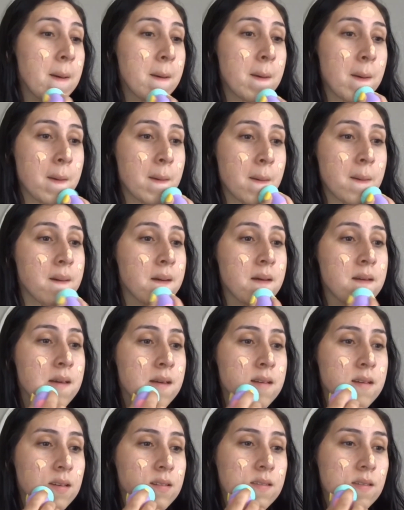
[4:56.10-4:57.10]

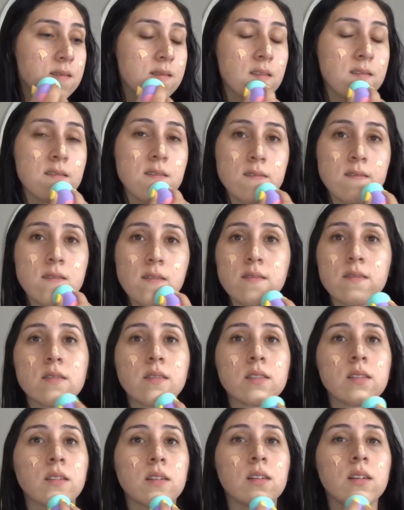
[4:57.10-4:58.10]

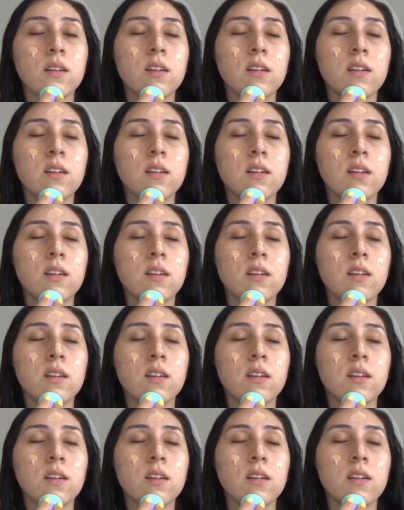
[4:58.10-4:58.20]
No one is speaking in this clip.